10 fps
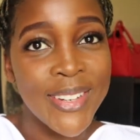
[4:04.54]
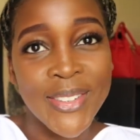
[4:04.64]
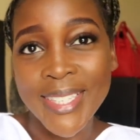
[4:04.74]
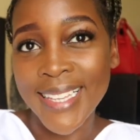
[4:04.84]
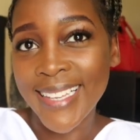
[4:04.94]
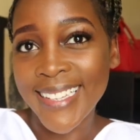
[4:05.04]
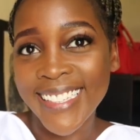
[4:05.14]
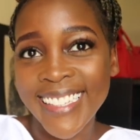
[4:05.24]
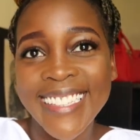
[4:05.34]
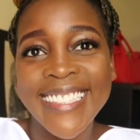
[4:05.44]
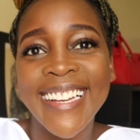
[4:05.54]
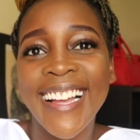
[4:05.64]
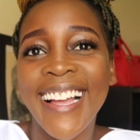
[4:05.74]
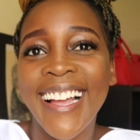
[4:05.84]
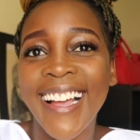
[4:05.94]
Do you see?
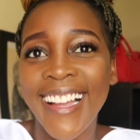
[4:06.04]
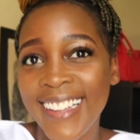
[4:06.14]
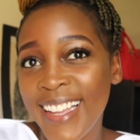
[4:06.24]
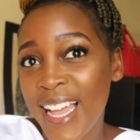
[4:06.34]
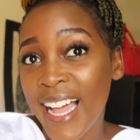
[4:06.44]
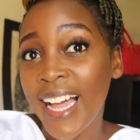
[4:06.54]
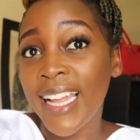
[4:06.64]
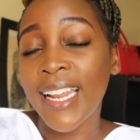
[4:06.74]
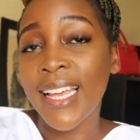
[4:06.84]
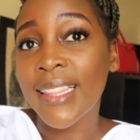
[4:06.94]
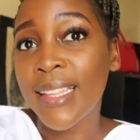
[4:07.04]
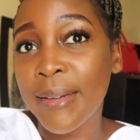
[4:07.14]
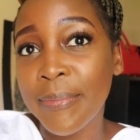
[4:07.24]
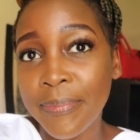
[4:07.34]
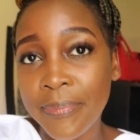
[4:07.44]
I like
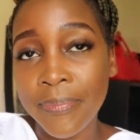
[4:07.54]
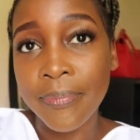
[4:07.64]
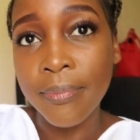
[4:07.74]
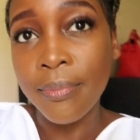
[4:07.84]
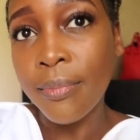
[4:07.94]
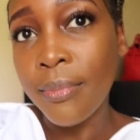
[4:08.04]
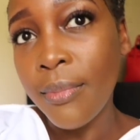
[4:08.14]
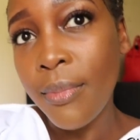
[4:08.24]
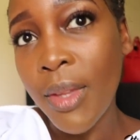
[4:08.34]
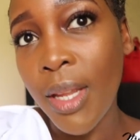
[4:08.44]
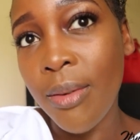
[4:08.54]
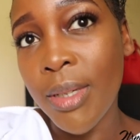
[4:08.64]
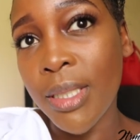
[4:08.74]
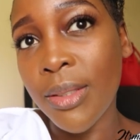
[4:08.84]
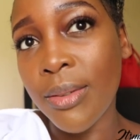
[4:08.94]
them. I
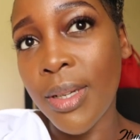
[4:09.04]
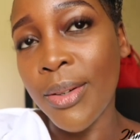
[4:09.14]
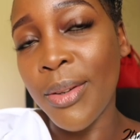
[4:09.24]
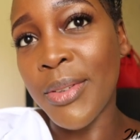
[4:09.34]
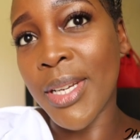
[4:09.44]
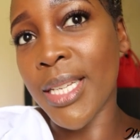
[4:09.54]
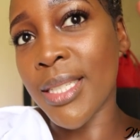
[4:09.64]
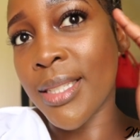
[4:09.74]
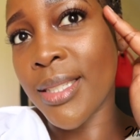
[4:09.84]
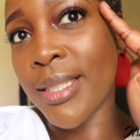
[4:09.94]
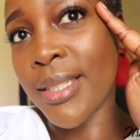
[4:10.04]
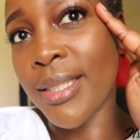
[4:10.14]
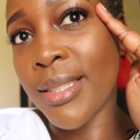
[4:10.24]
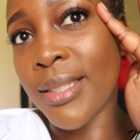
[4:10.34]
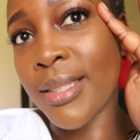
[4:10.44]
really do. I don't know if you guys can
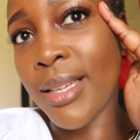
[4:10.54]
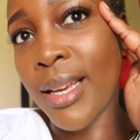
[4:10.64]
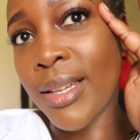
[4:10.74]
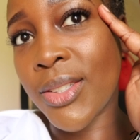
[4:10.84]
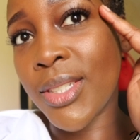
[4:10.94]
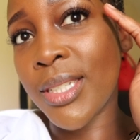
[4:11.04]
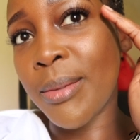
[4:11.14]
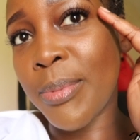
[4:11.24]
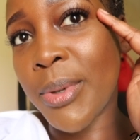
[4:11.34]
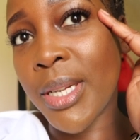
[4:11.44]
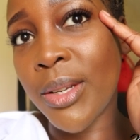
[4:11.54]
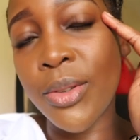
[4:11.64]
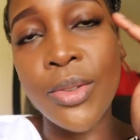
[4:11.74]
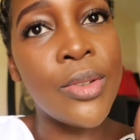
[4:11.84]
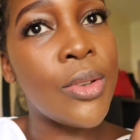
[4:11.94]
see. Yeah, she did a pretty
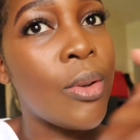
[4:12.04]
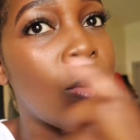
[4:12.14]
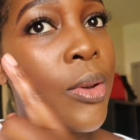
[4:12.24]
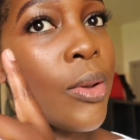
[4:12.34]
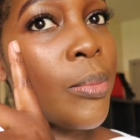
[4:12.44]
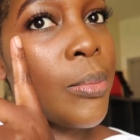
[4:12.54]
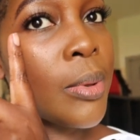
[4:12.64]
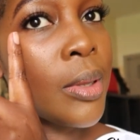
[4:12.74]
good job.